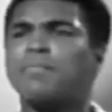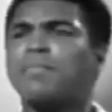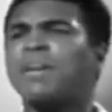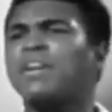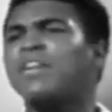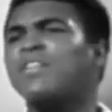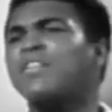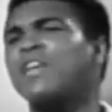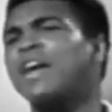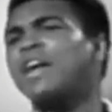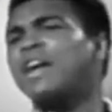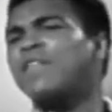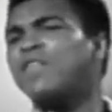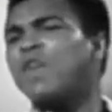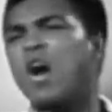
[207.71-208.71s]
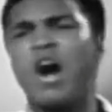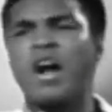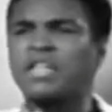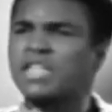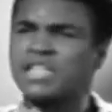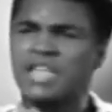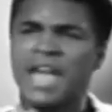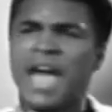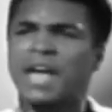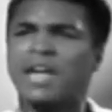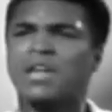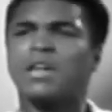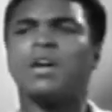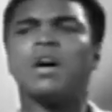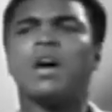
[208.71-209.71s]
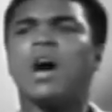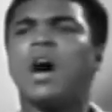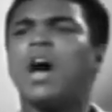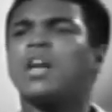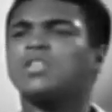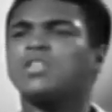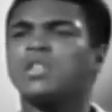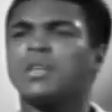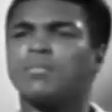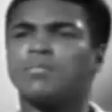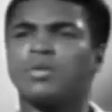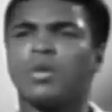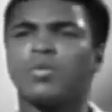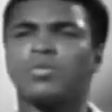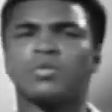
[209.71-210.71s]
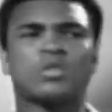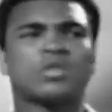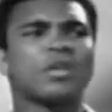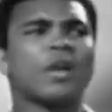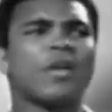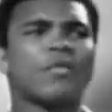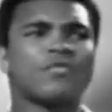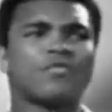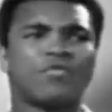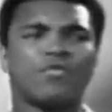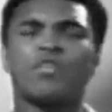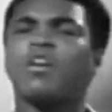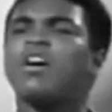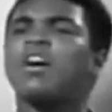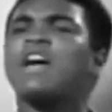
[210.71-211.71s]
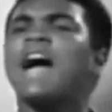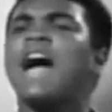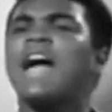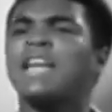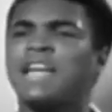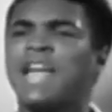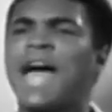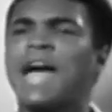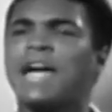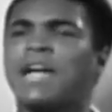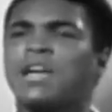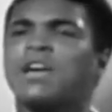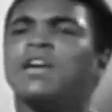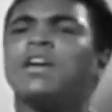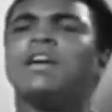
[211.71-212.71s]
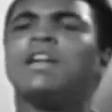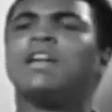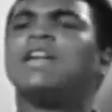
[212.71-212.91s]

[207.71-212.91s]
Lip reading: Better than of heart attack are some dose of drug I lack.